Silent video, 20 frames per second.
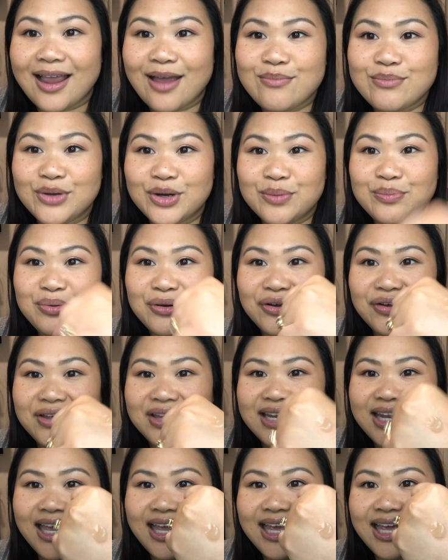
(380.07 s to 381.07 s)
I'm gonna
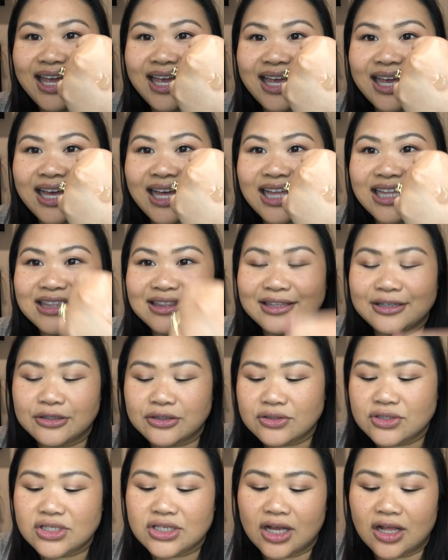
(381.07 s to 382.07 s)
put a
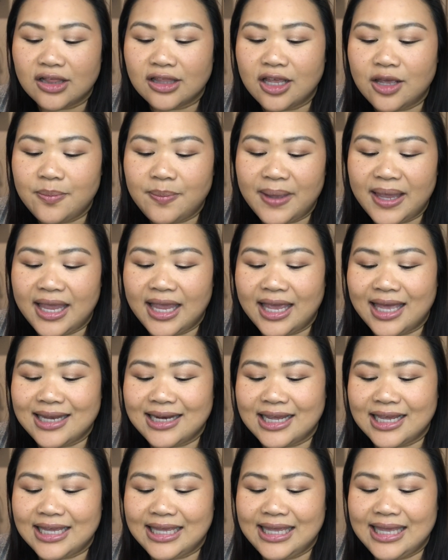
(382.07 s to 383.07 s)
little dollop, and
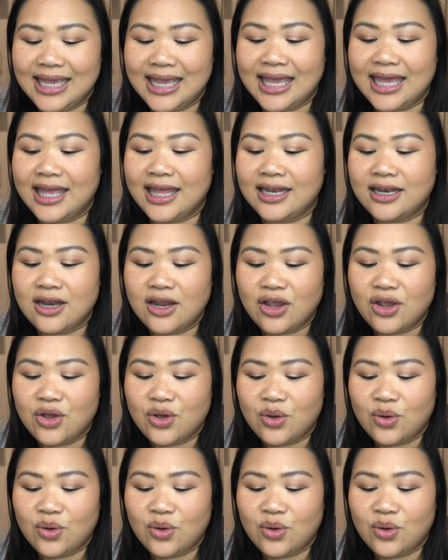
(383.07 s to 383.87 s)
again,